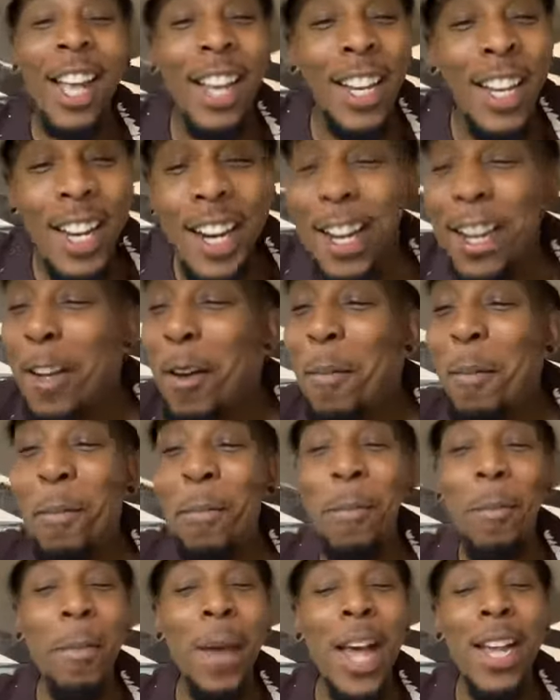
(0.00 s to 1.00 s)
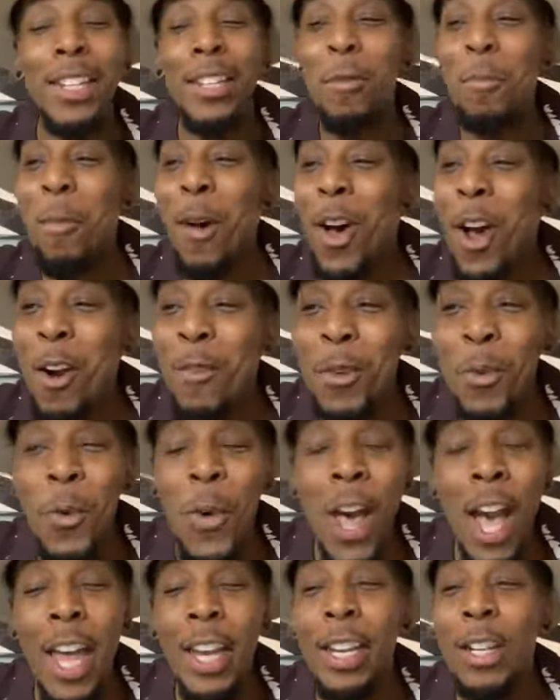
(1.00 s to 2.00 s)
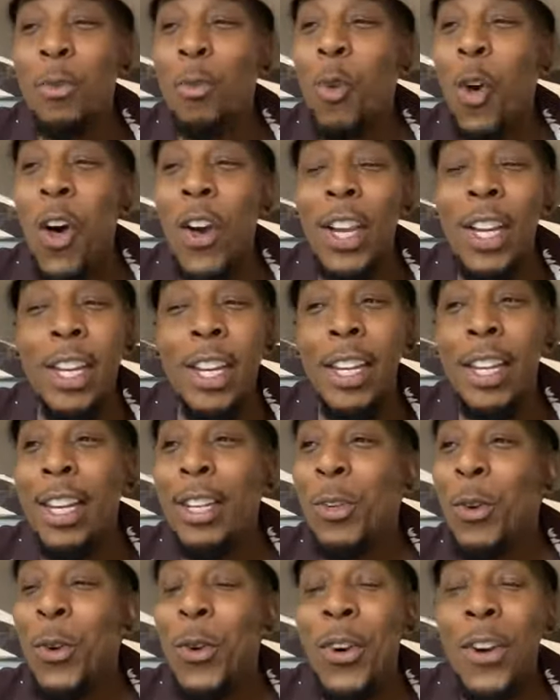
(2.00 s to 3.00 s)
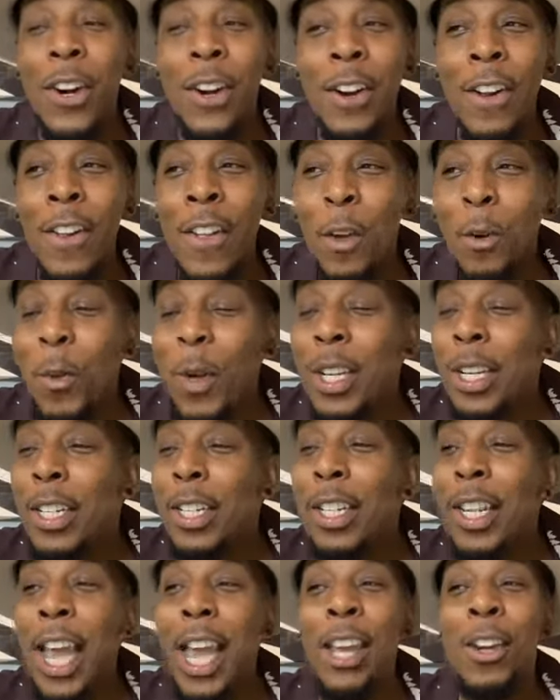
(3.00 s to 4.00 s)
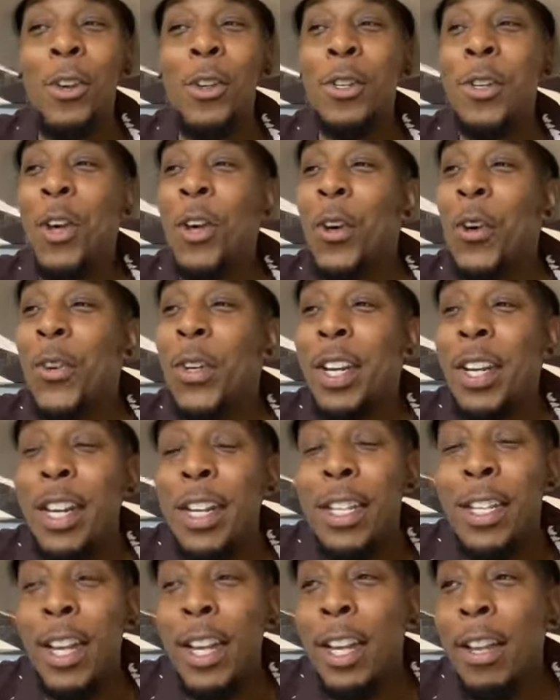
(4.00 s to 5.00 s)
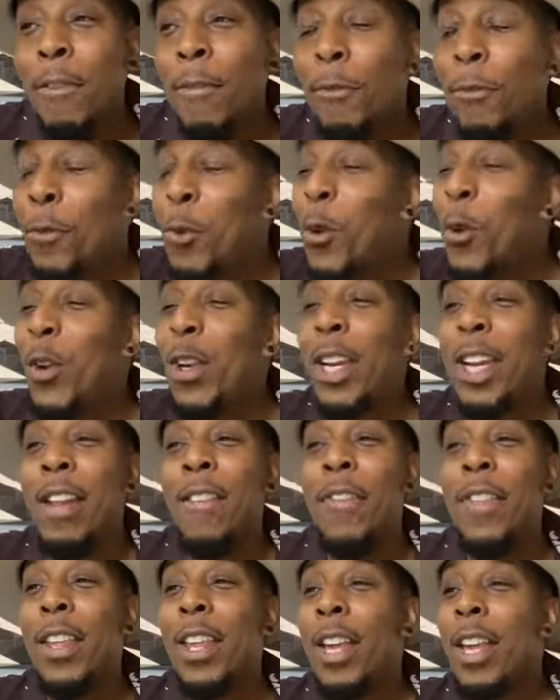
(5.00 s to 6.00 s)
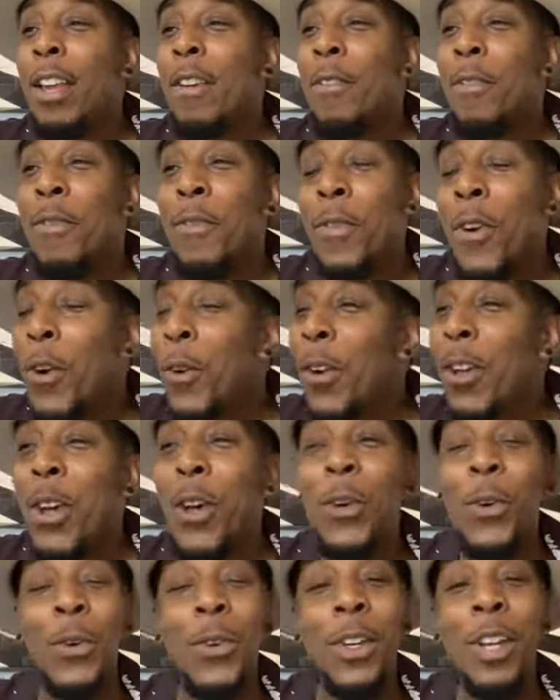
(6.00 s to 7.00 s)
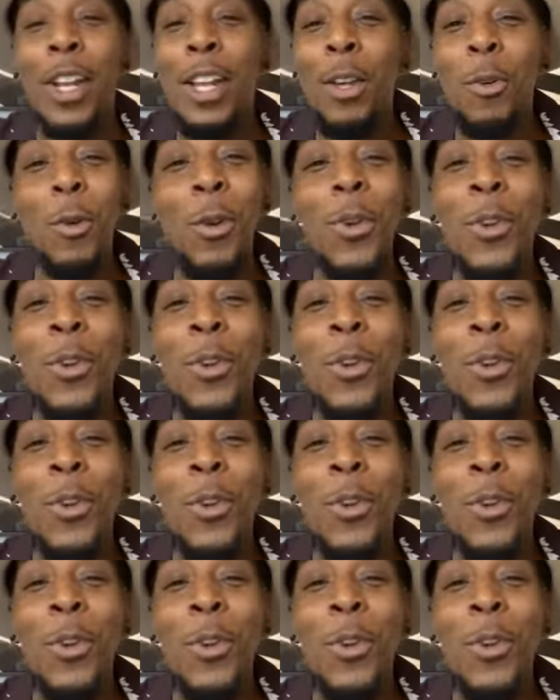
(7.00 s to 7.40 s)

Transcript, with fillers: And here come Pastor Marvin Winans walking in the door with his gaiters on and his full length fur coat.